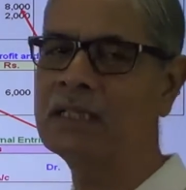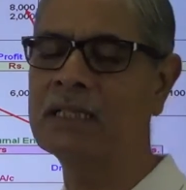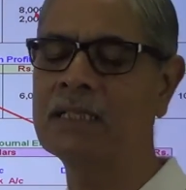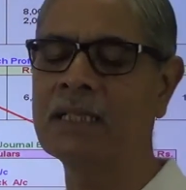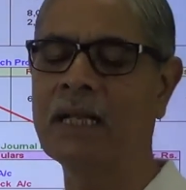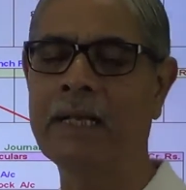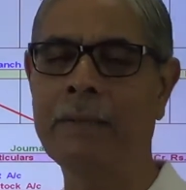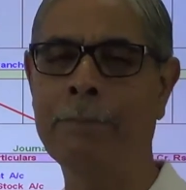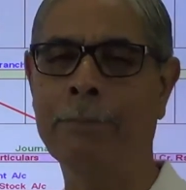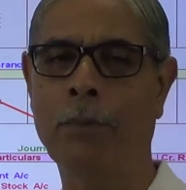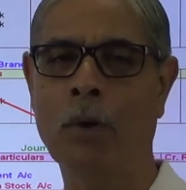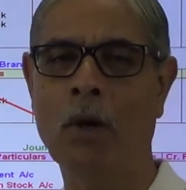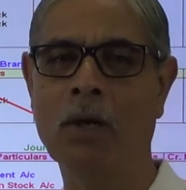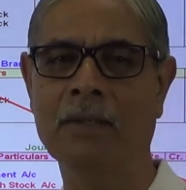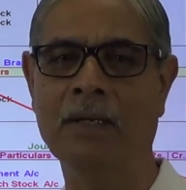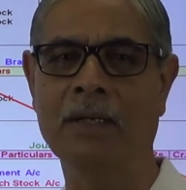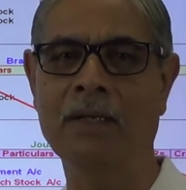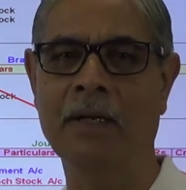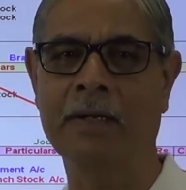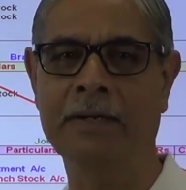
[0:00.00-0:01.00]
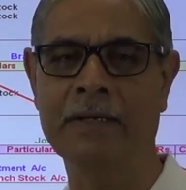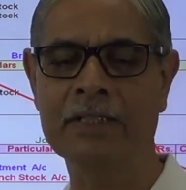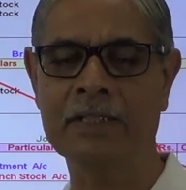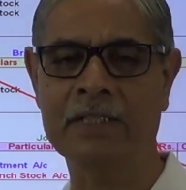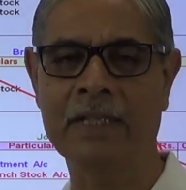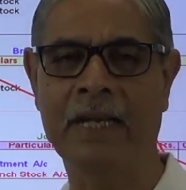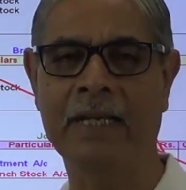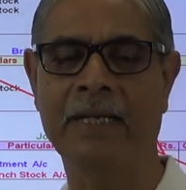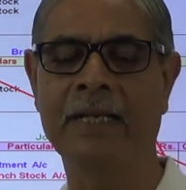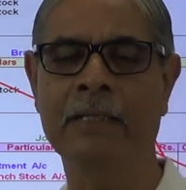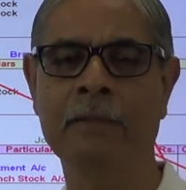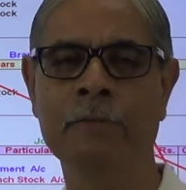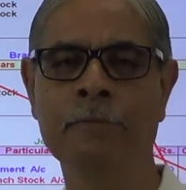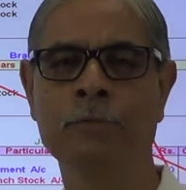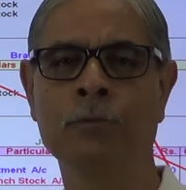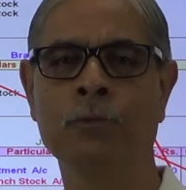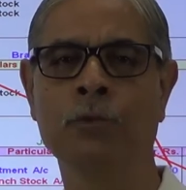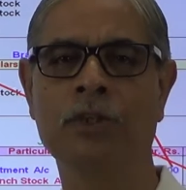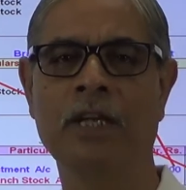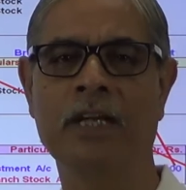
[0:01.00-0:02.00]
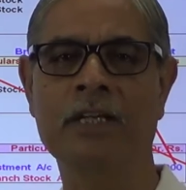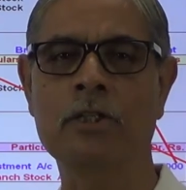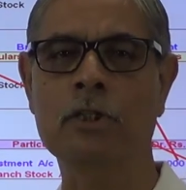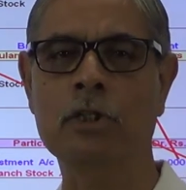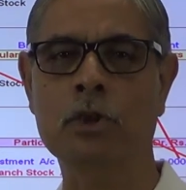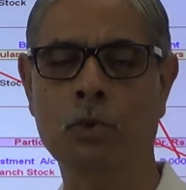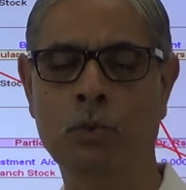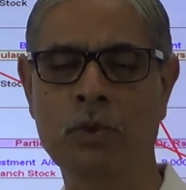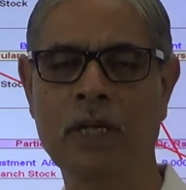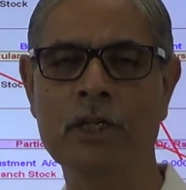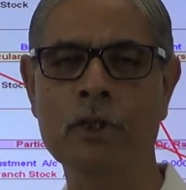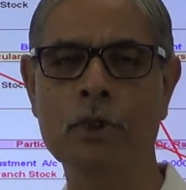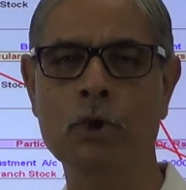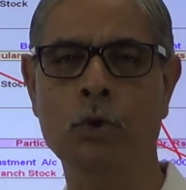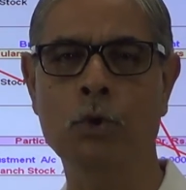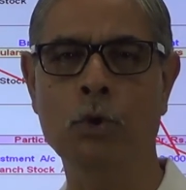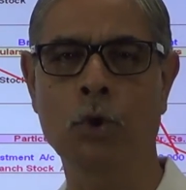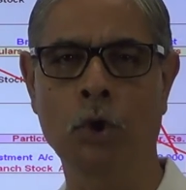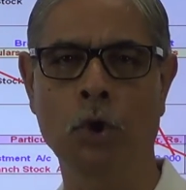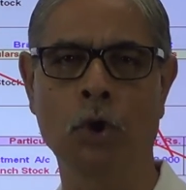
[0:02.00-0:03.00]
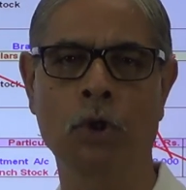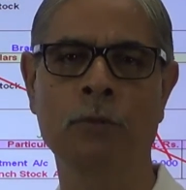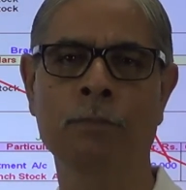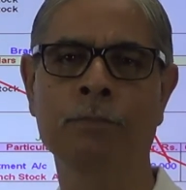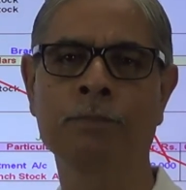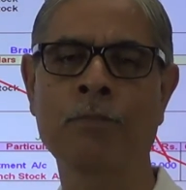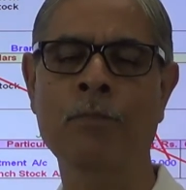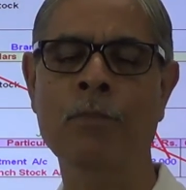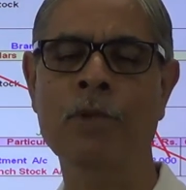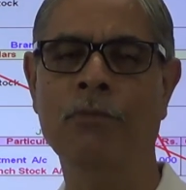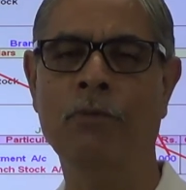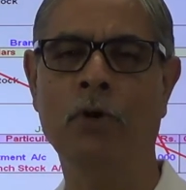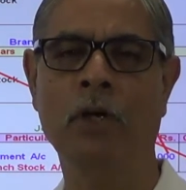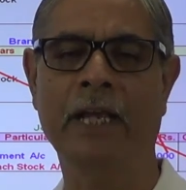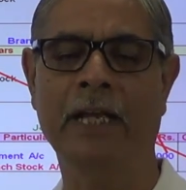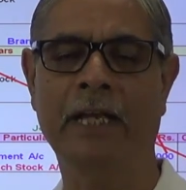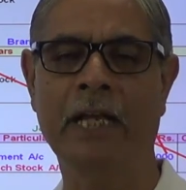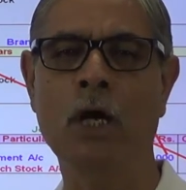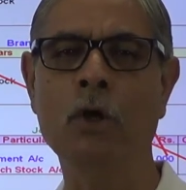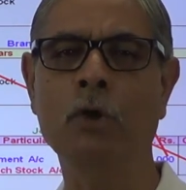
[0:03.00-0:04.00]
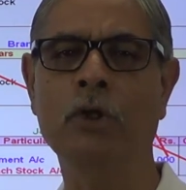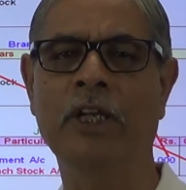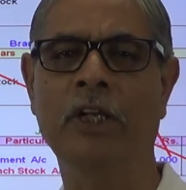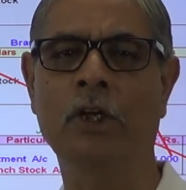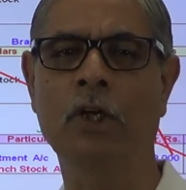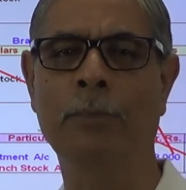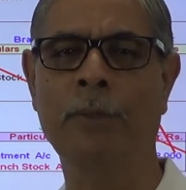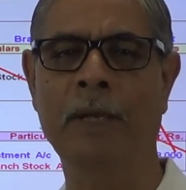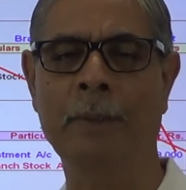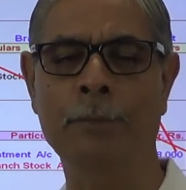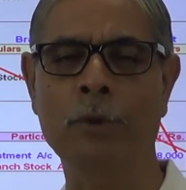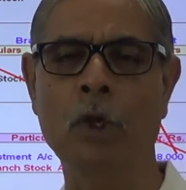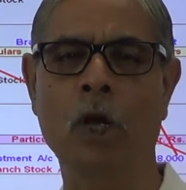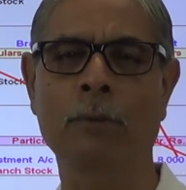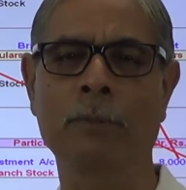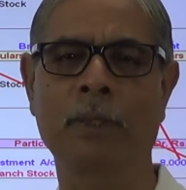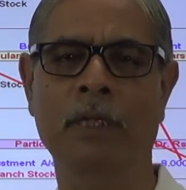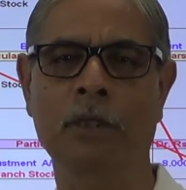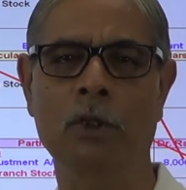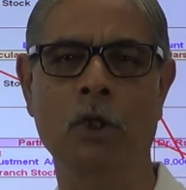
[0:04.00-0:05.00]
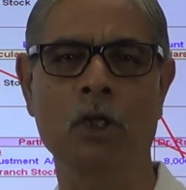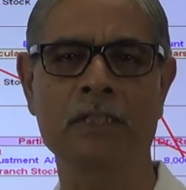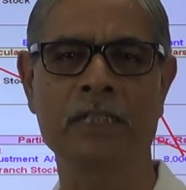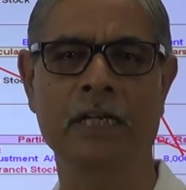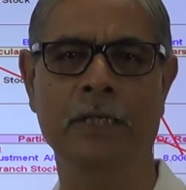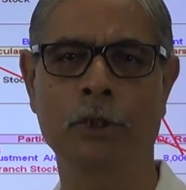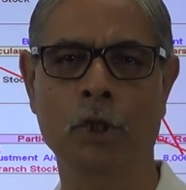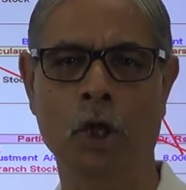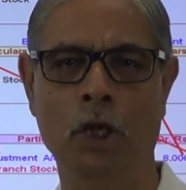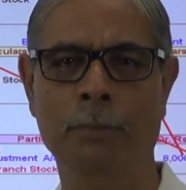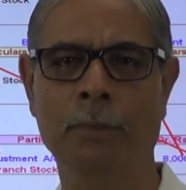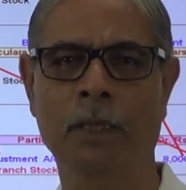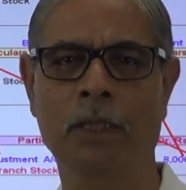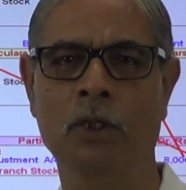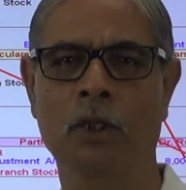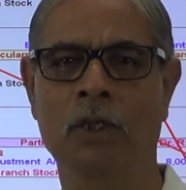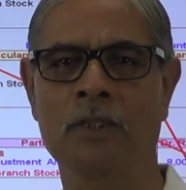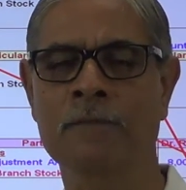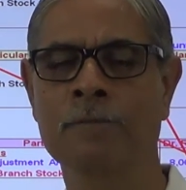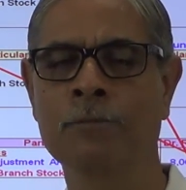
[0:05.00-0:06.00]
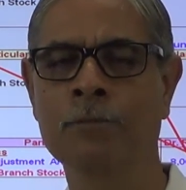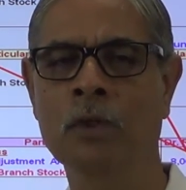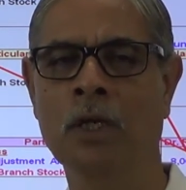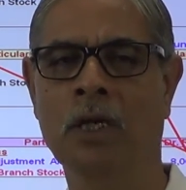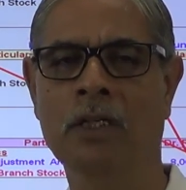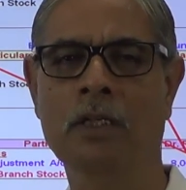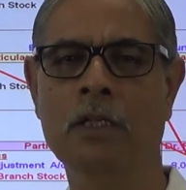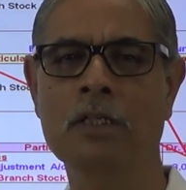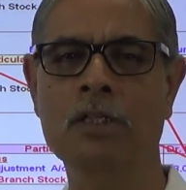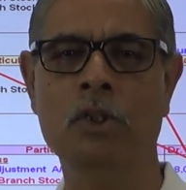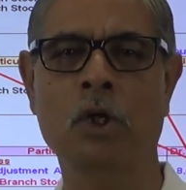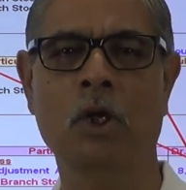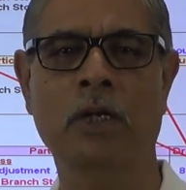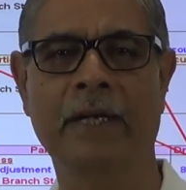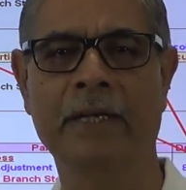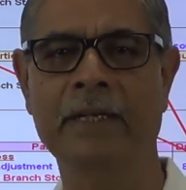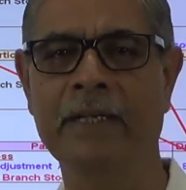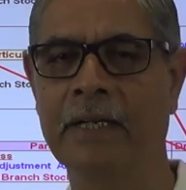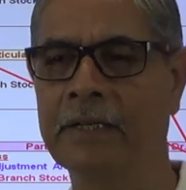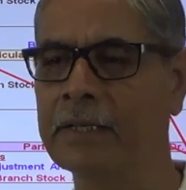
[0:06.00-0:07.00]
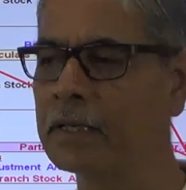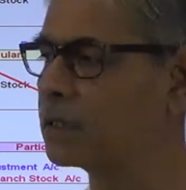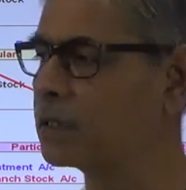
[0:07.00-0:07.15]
is an important understanding that students should hold for accounting of abnormal loss and normal loss under stock and debtor